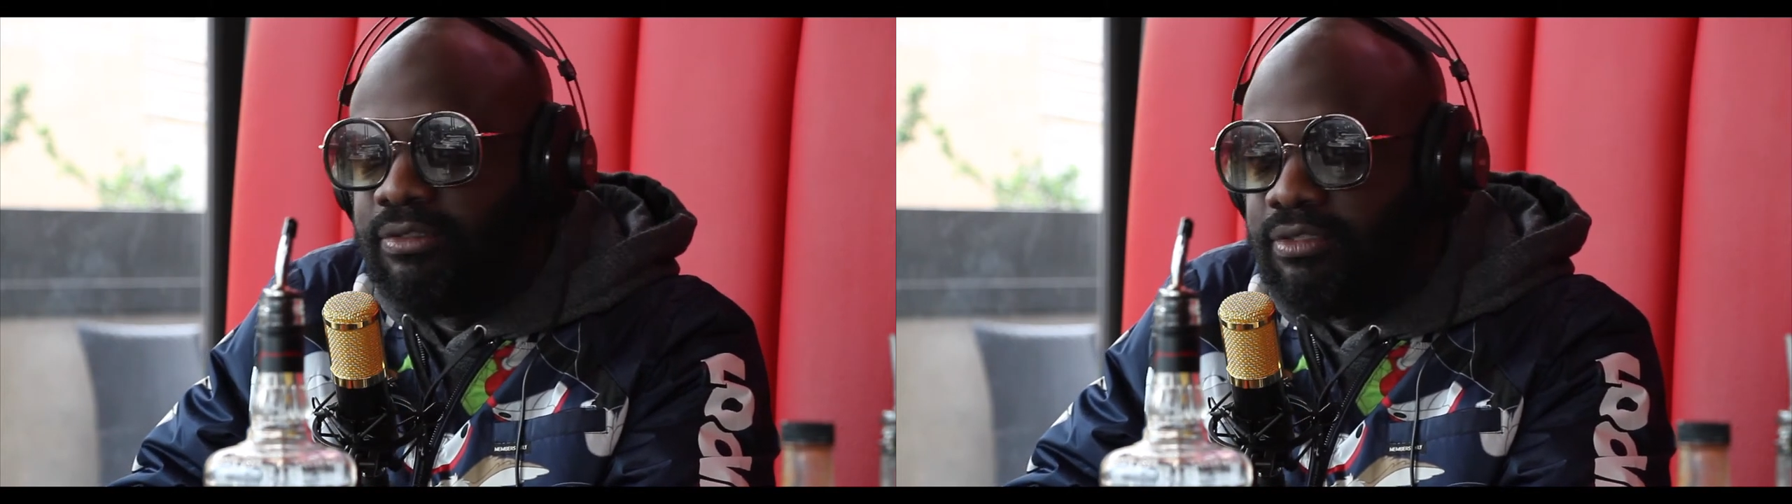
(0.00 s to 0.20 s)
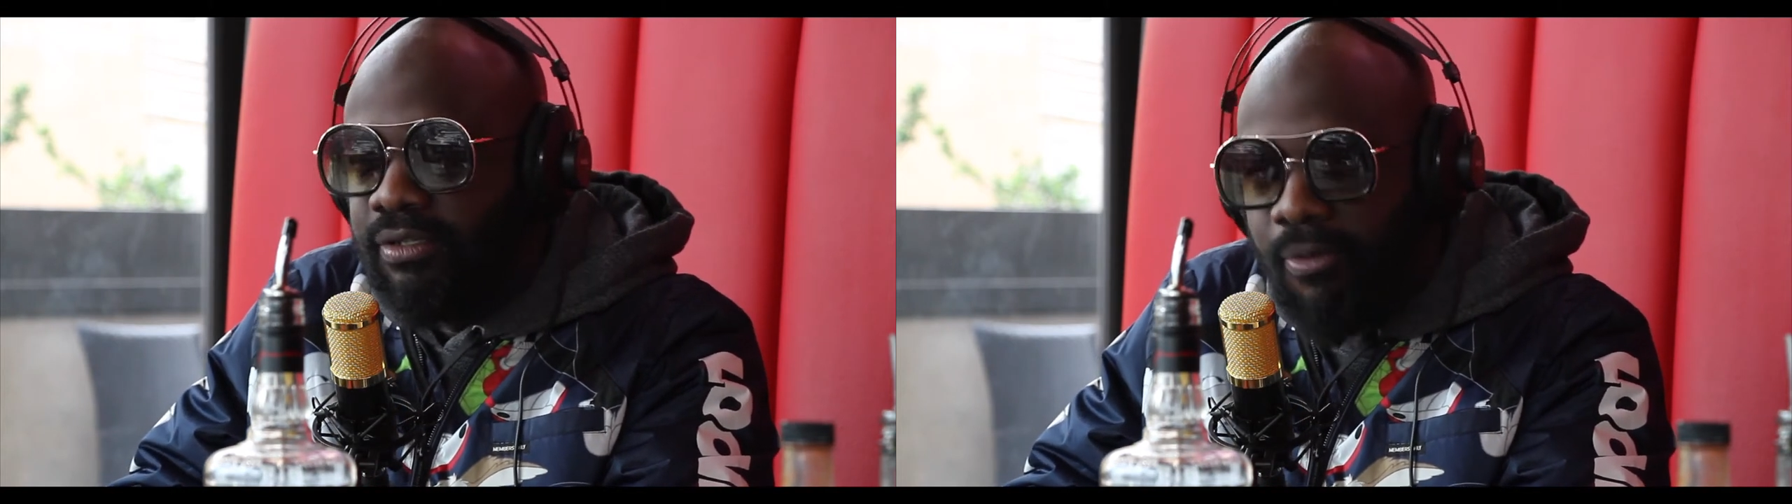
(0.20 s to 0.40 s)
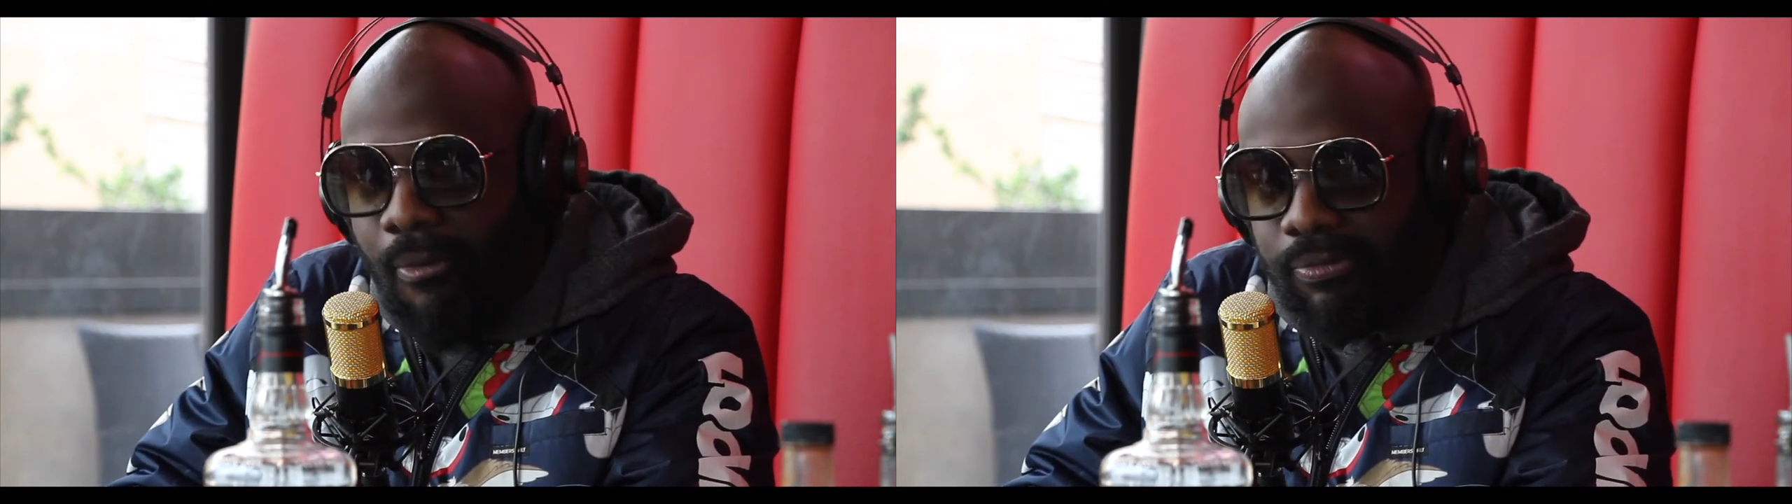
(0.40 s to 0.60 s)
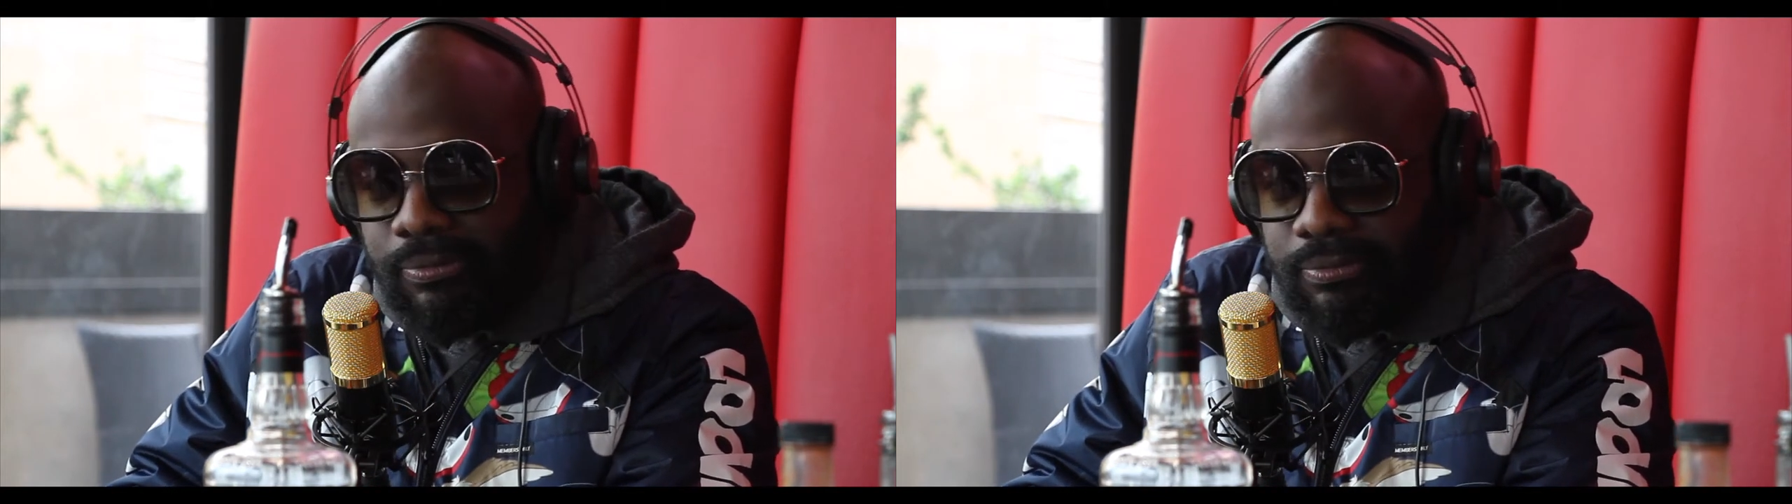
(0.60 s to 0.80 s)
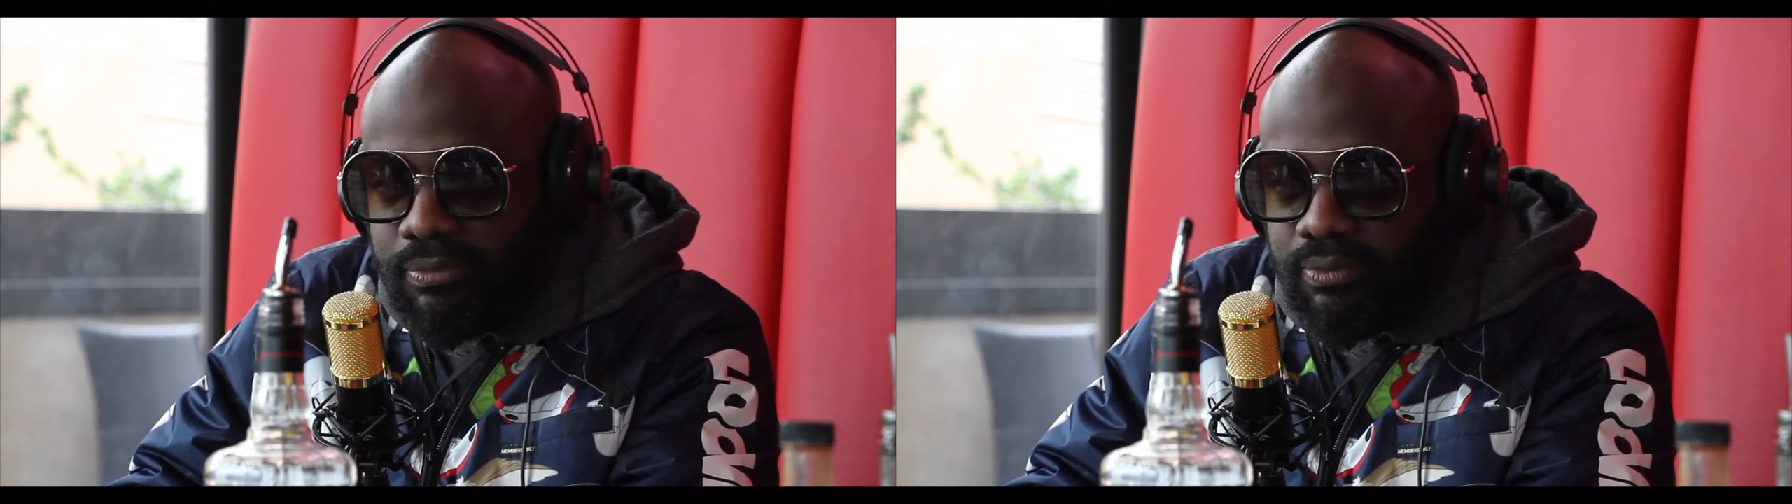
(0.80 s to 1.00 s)
so
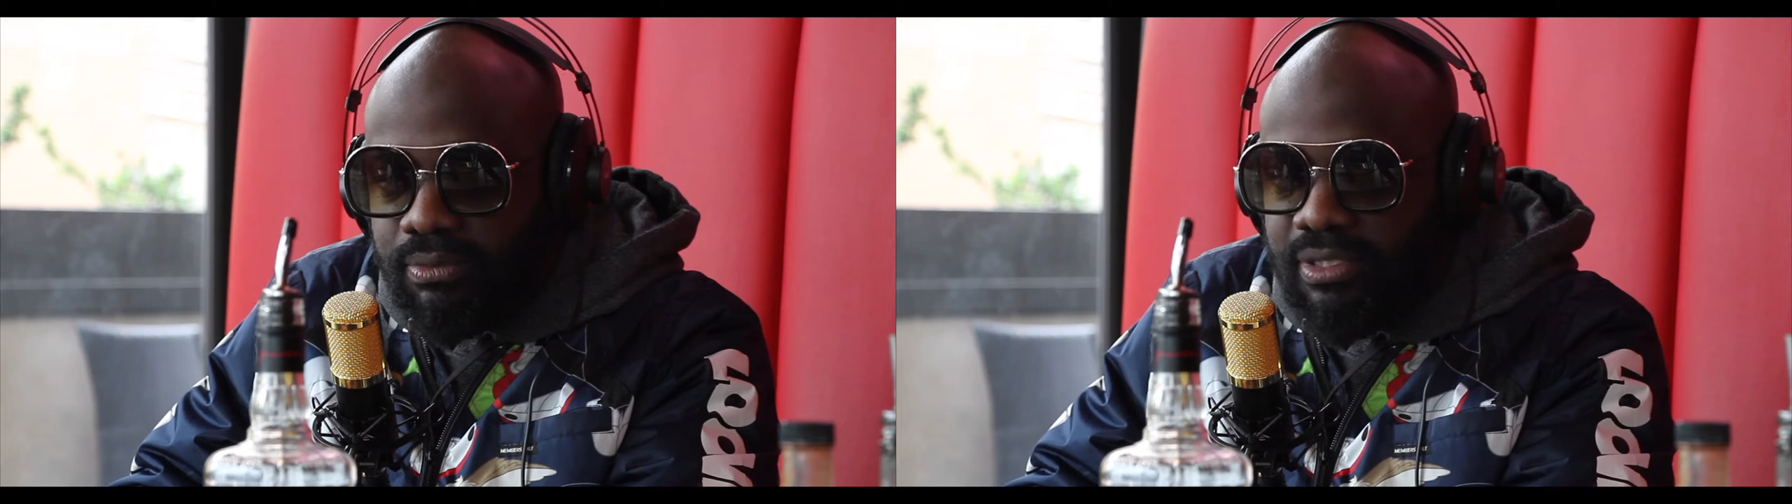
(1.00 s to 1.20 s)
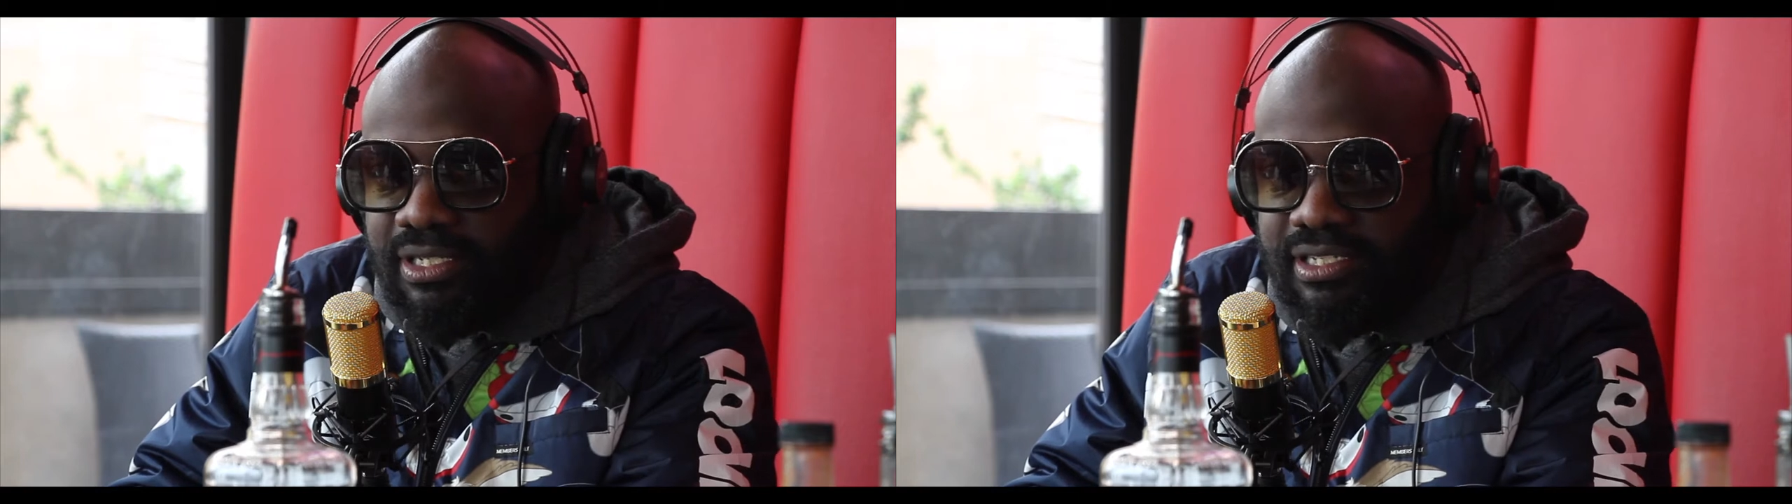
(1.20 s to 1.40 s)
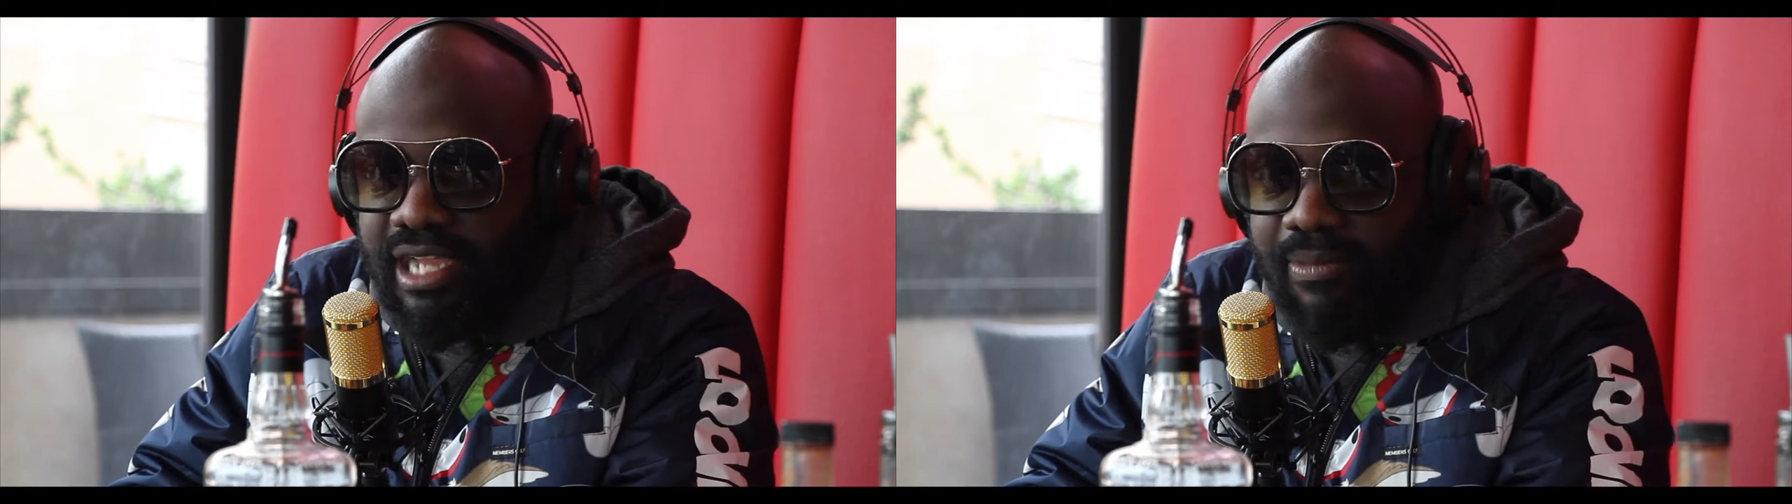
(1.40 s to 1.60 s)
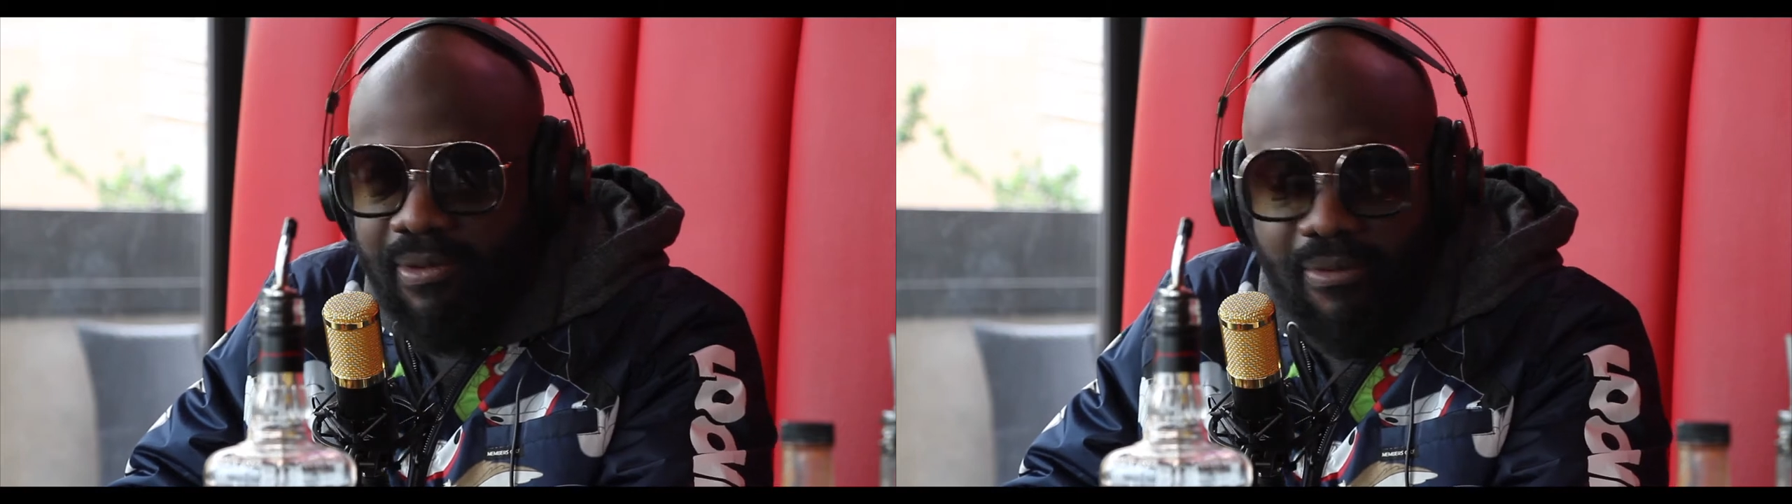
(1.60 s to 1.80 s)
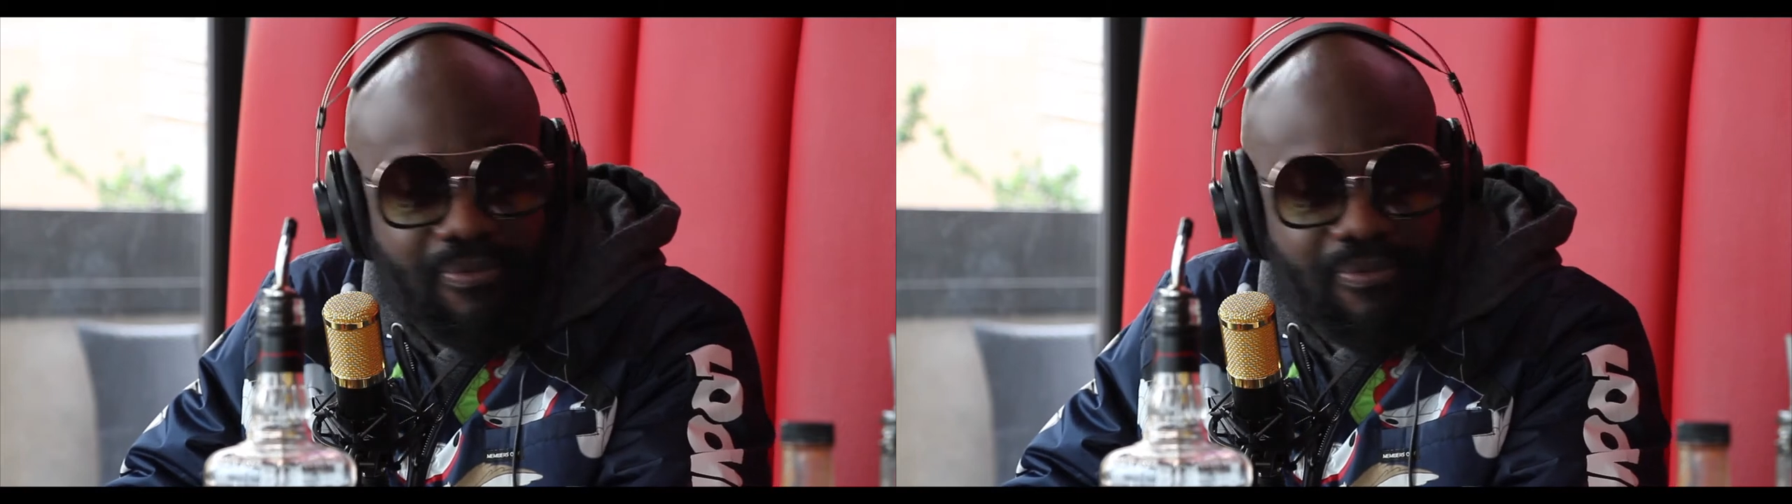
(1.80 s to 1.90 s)
it just happened.